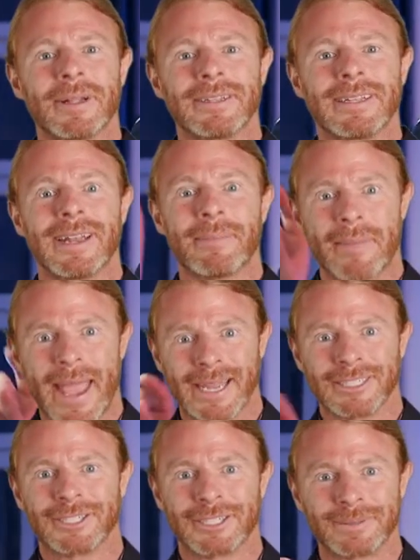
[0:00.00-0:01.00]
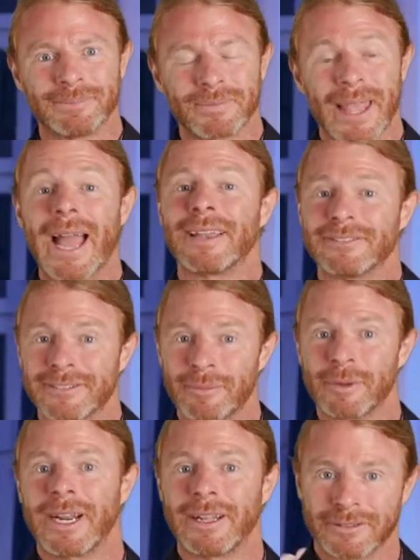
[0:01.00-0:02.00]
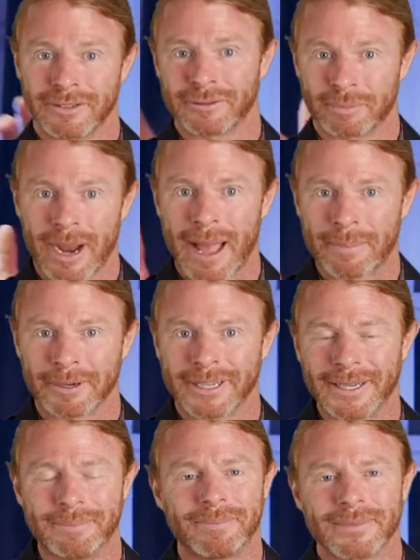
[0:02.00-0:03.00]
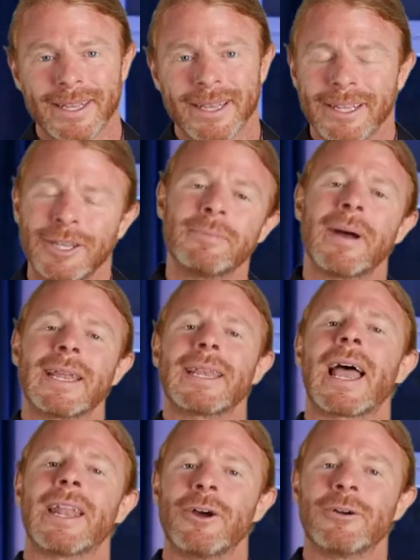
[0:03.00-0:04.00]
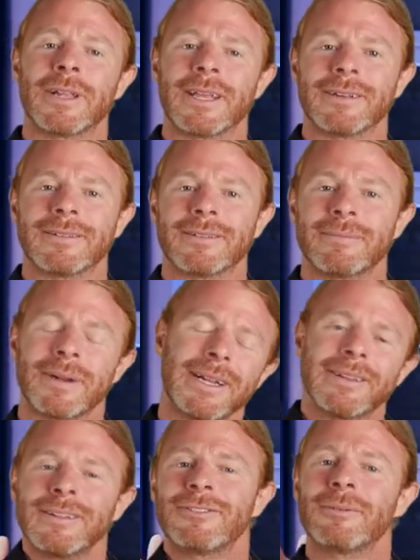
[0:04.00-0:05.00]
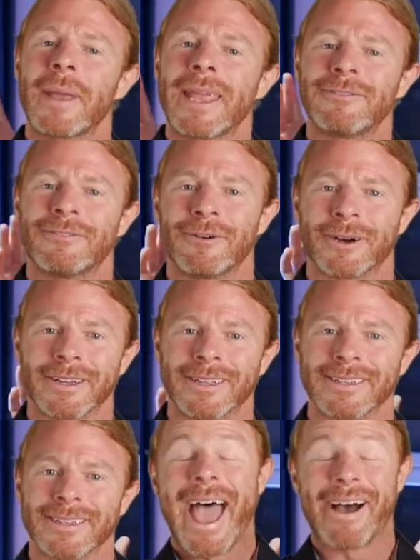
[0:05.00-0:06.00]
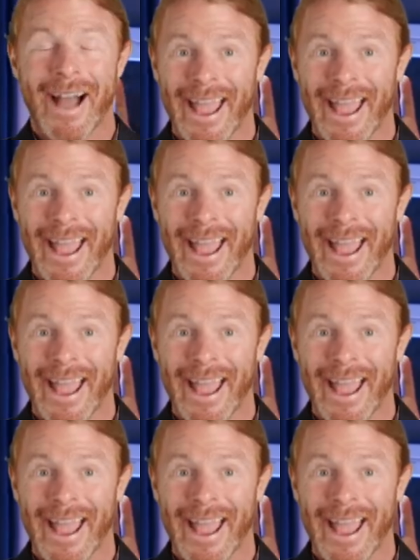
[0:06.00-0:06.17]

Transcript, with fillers: building a mansion on someone else's property. You might not own it, but at least you paid for it. Now,